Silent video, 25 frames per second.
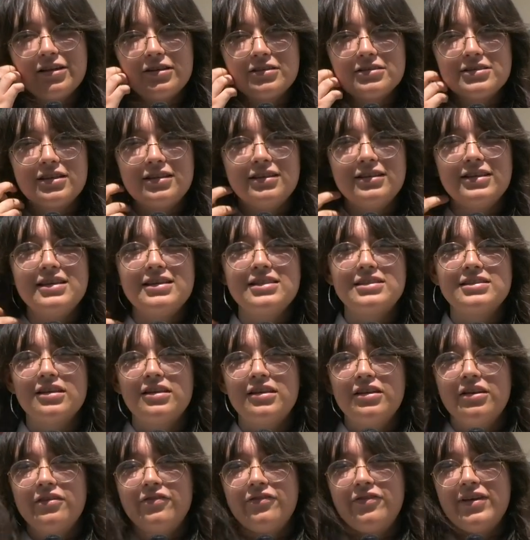Gonzalez,
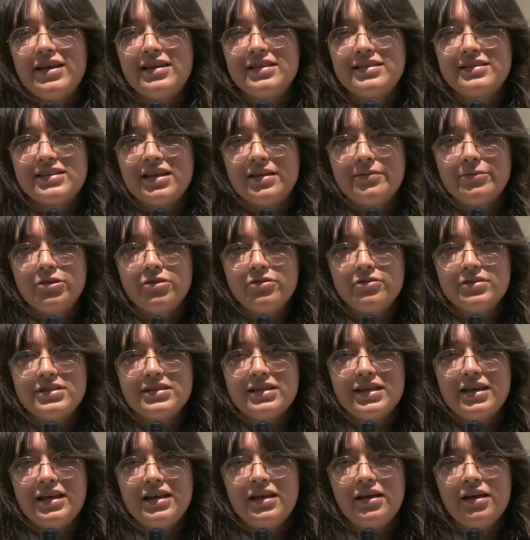Faith
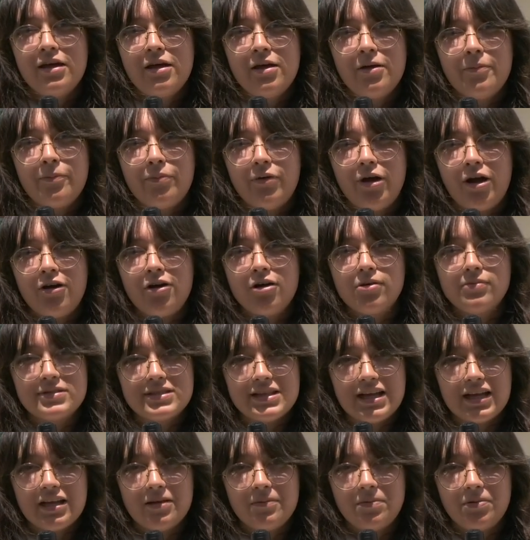Samniewski brought home
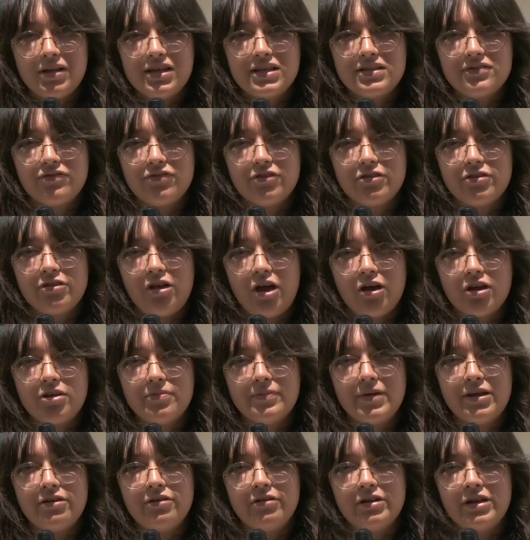second place for the
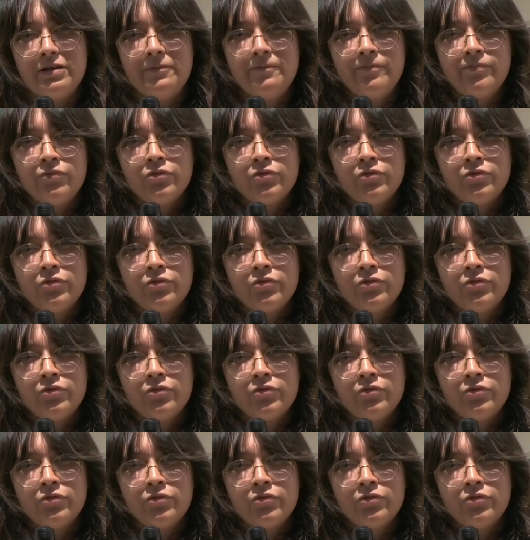documentary,